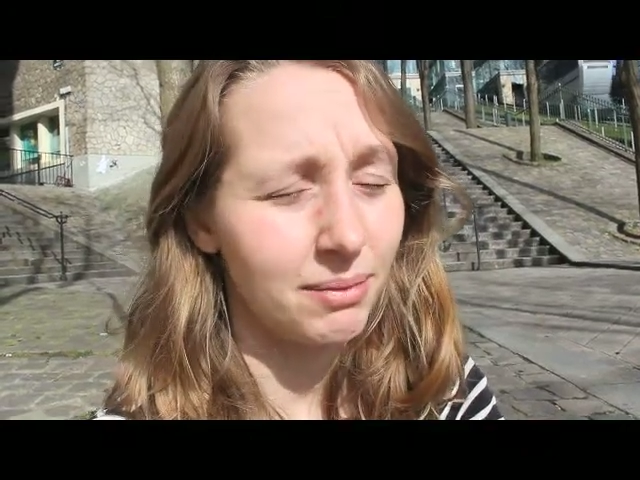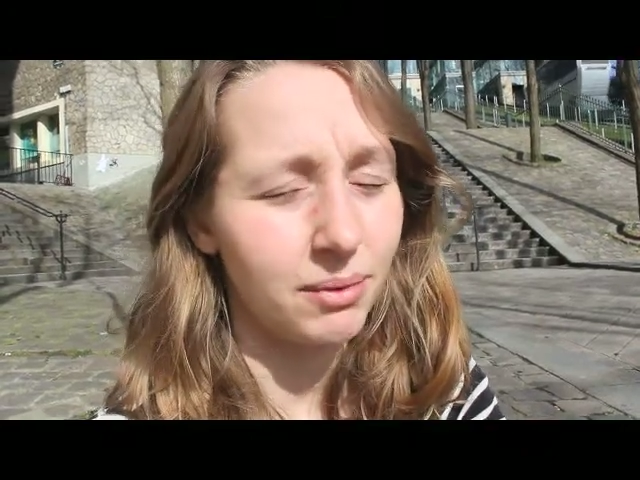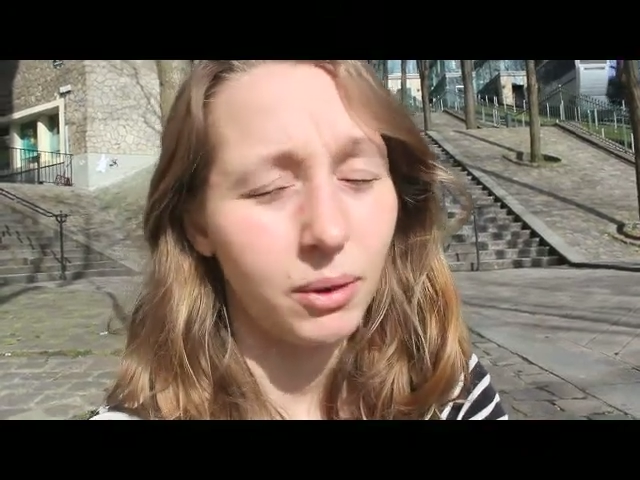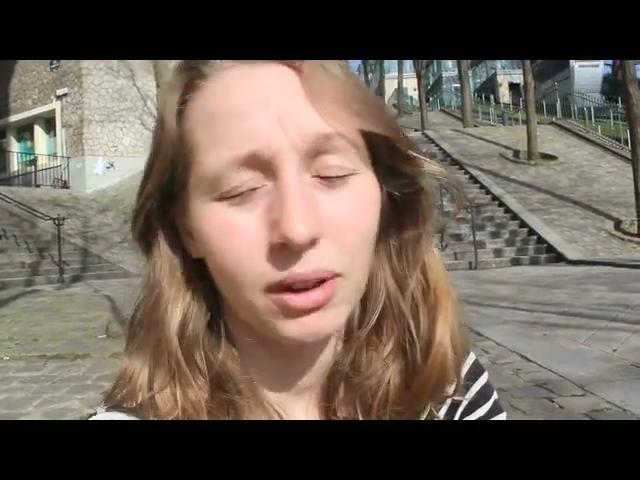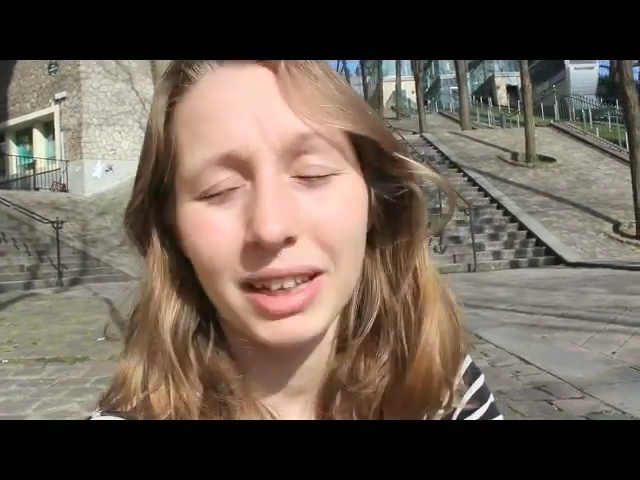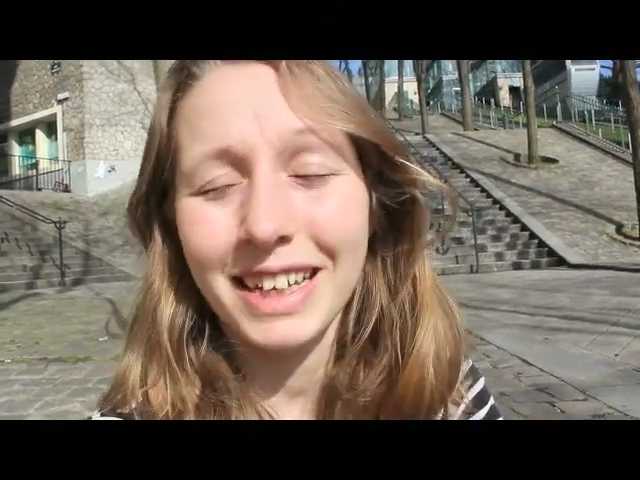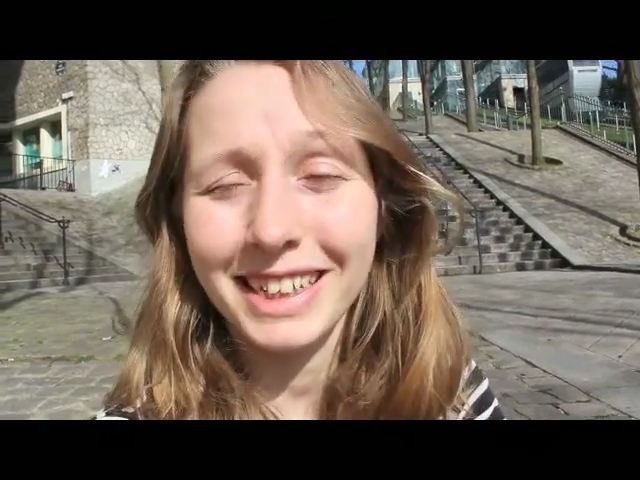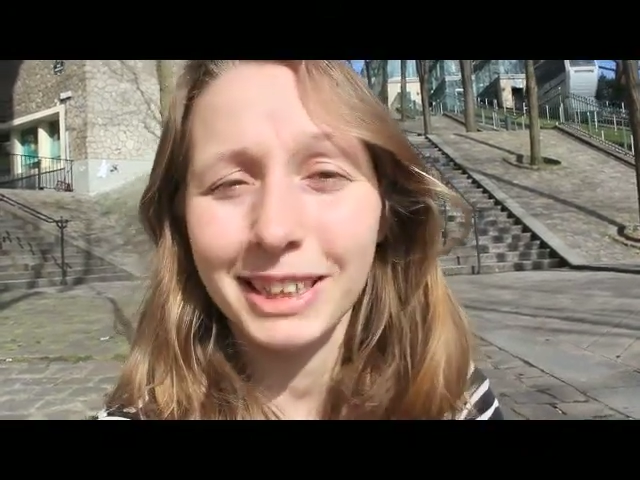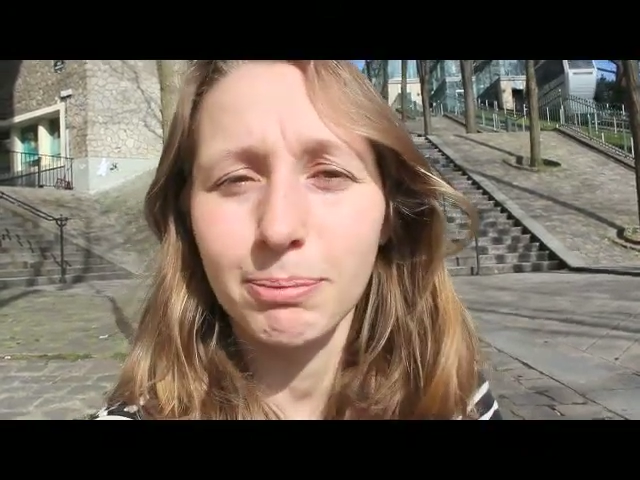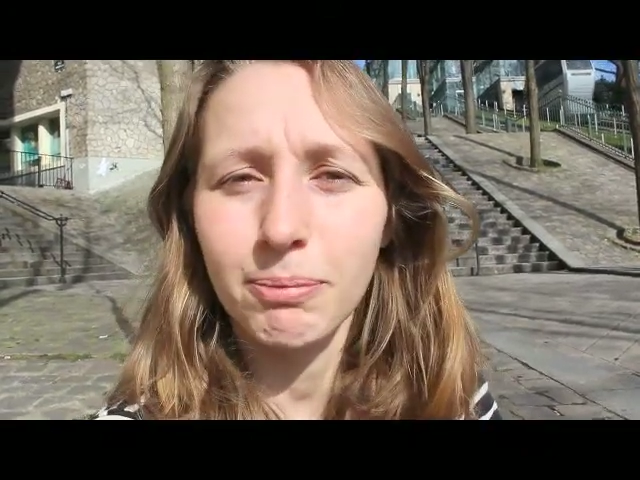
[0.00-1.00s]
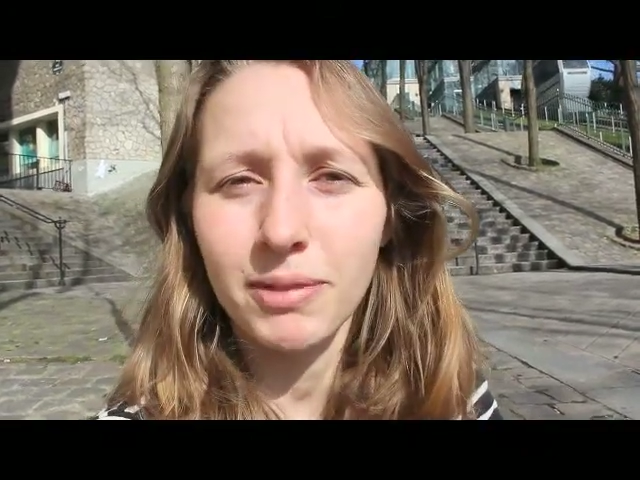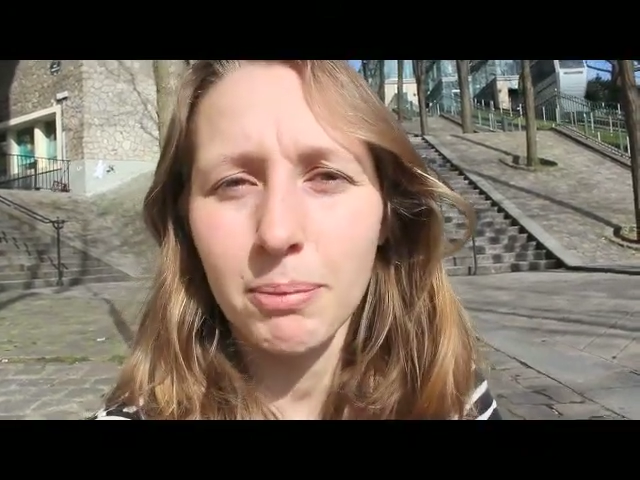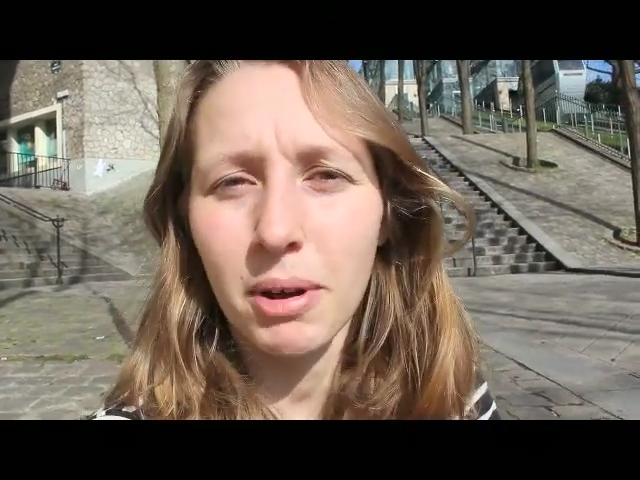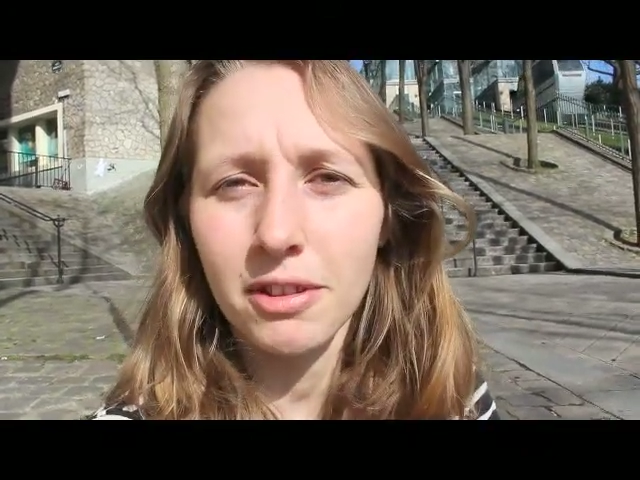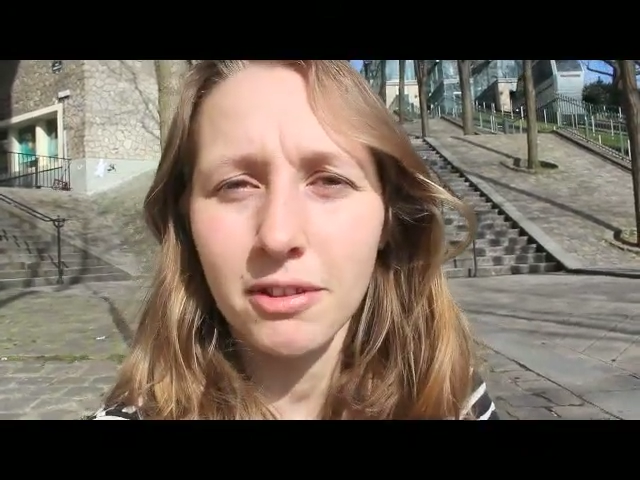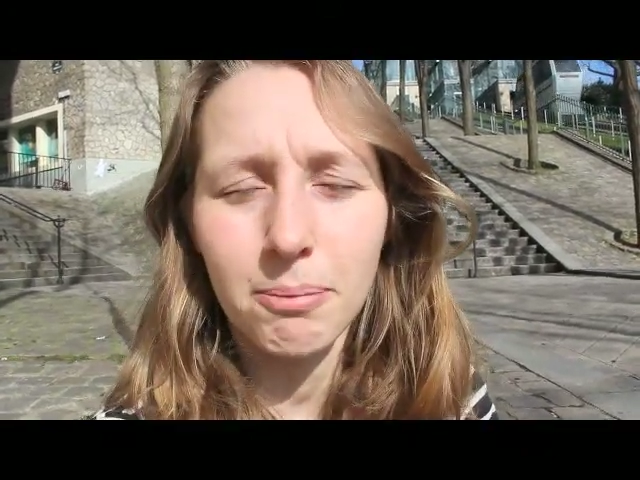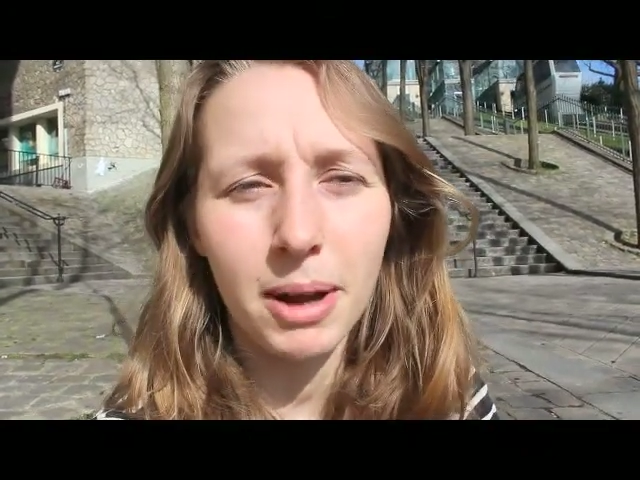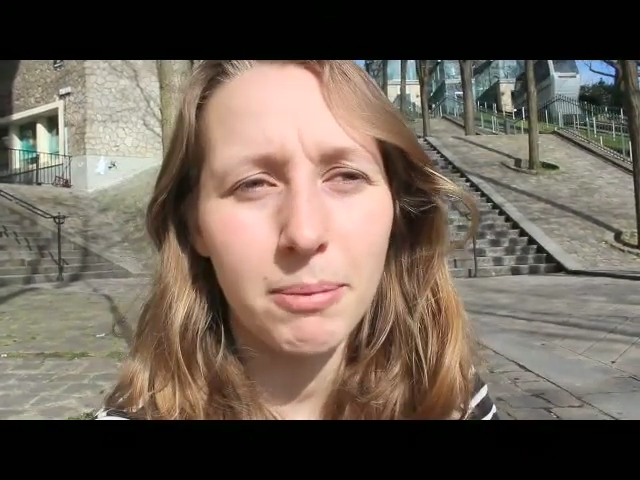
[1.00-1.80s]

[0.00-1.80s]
Well, it is the month of my